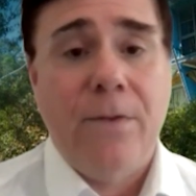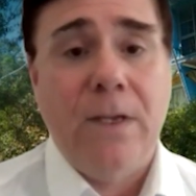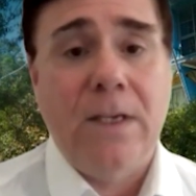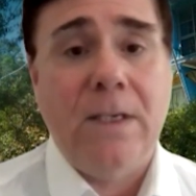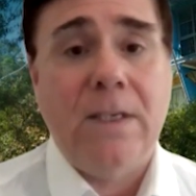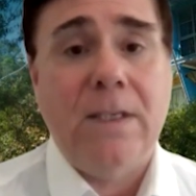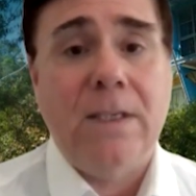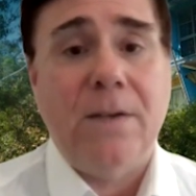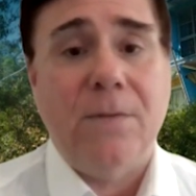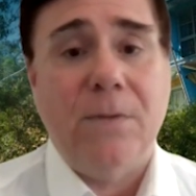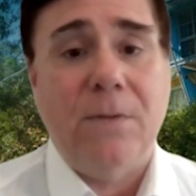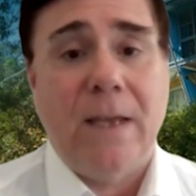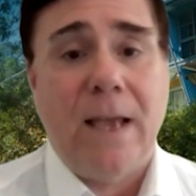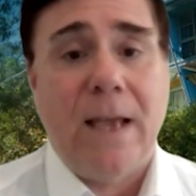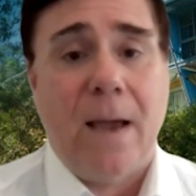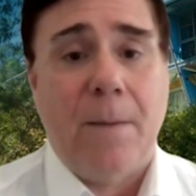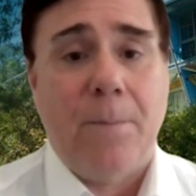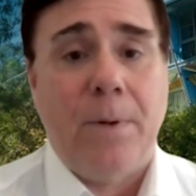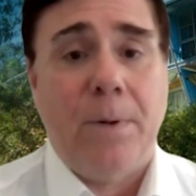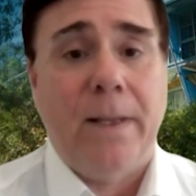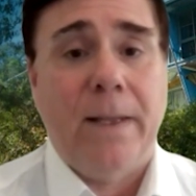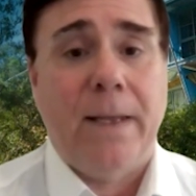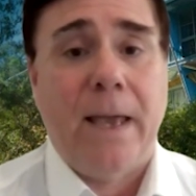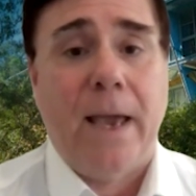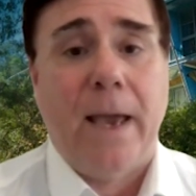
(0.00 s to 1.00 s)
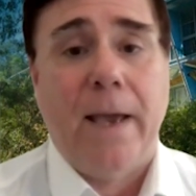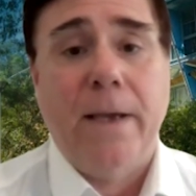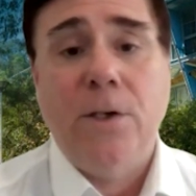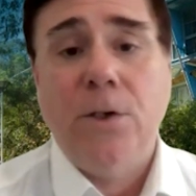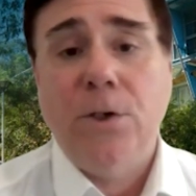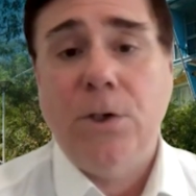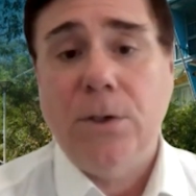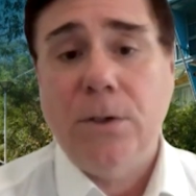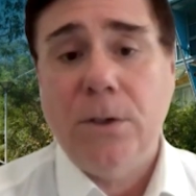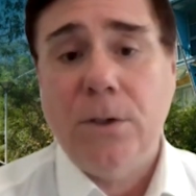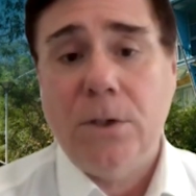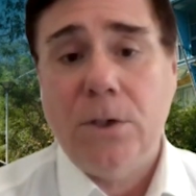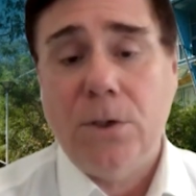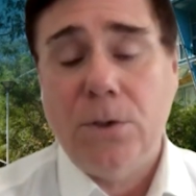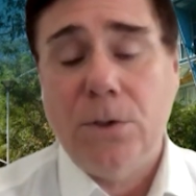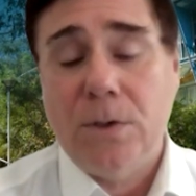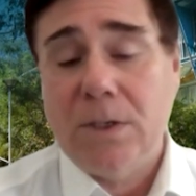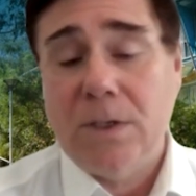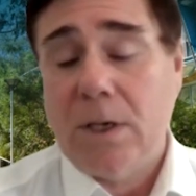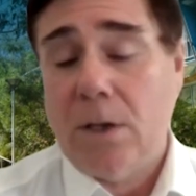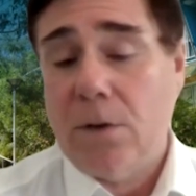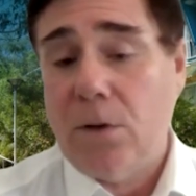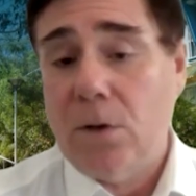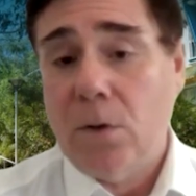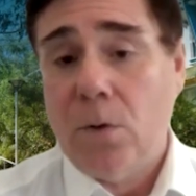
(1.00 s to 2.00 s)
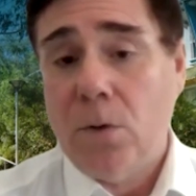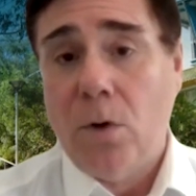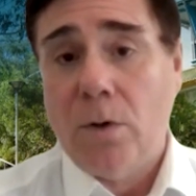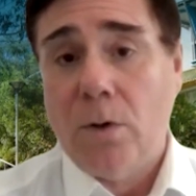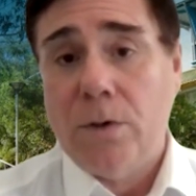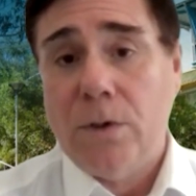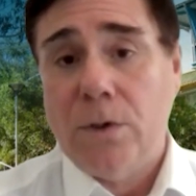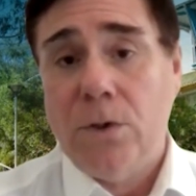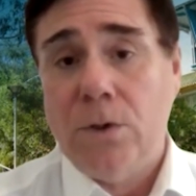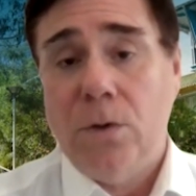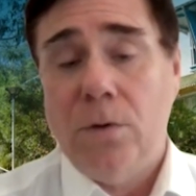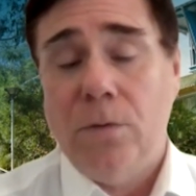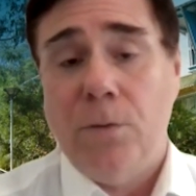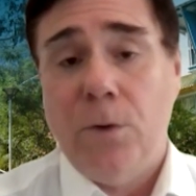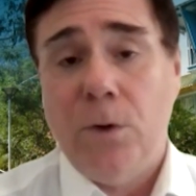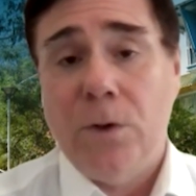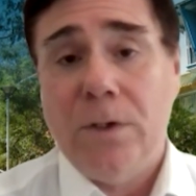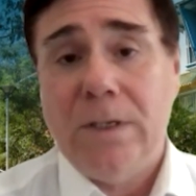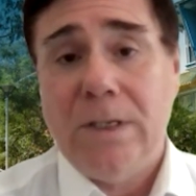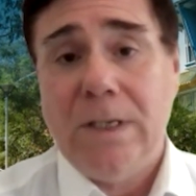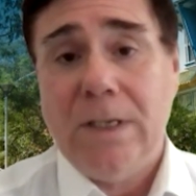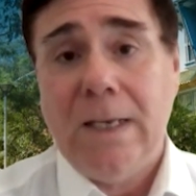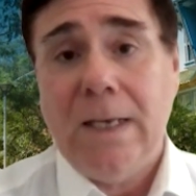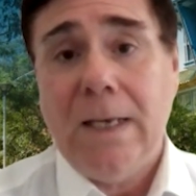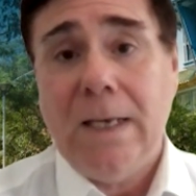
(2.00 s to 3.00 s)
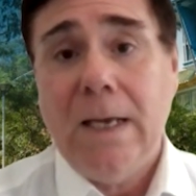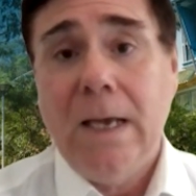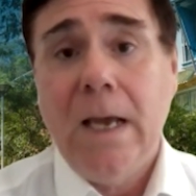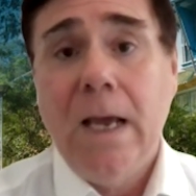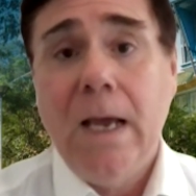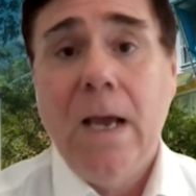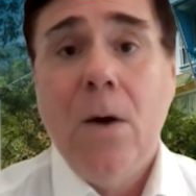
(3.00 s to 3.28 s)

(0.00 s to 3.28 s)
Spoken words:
this in the application to Southern Cross University.